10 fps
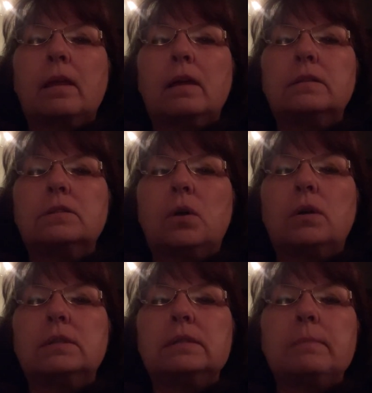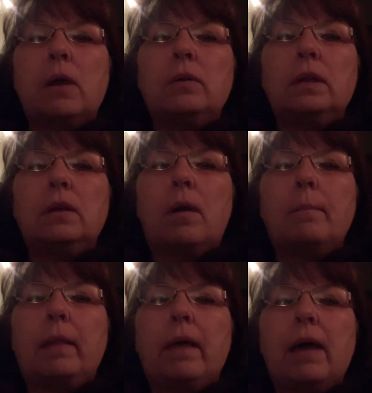I started smoking on
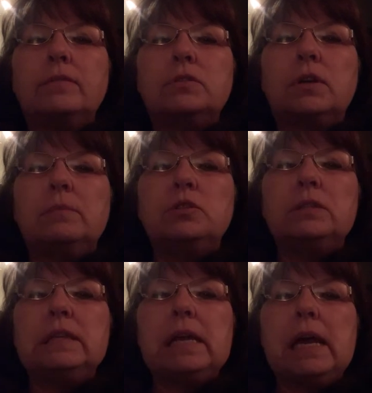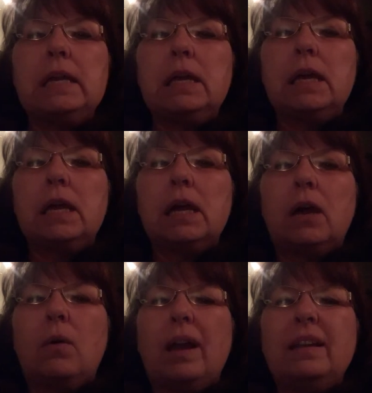my live streams. You did?
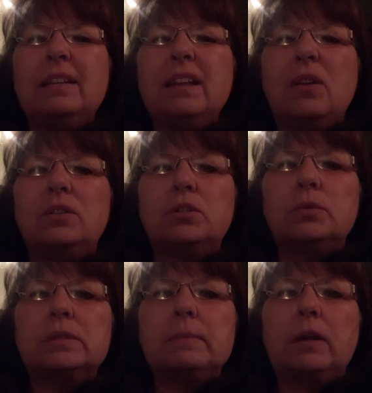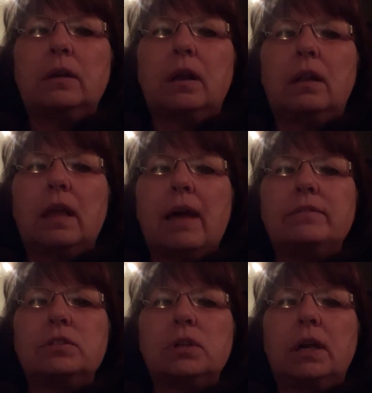Oh, I didn't notice you were smoking on a live
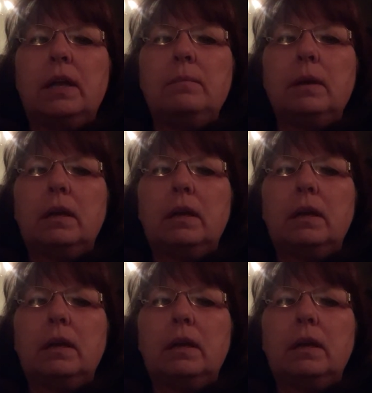stream.